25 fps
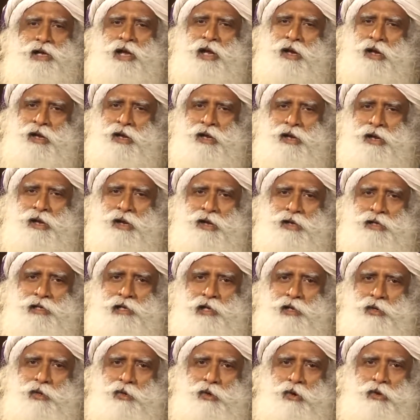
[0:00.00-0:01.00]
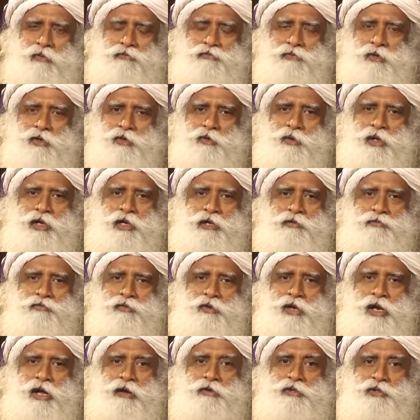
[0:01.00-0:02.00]
it'll go for
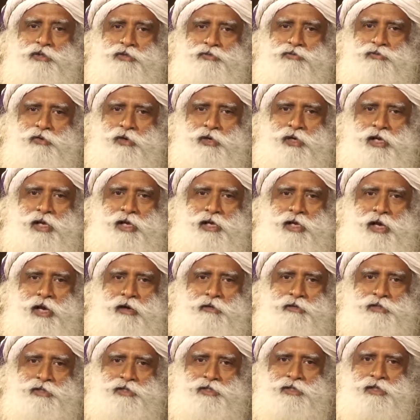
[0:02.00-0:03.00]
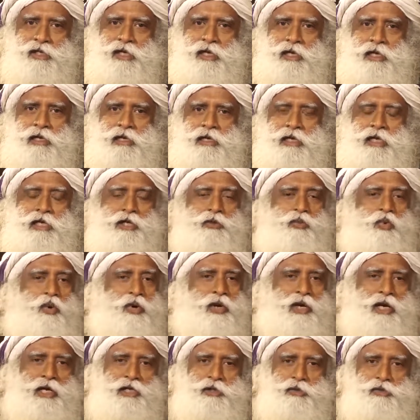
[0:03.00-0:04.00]
24 hours to 48 hours. It
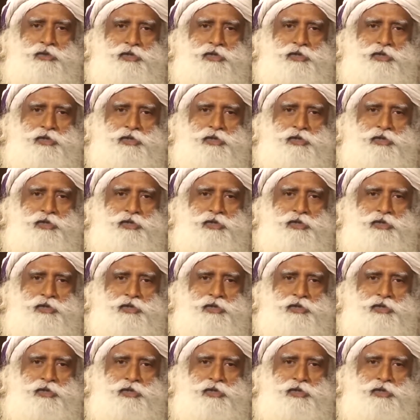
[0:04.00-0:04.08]
won't let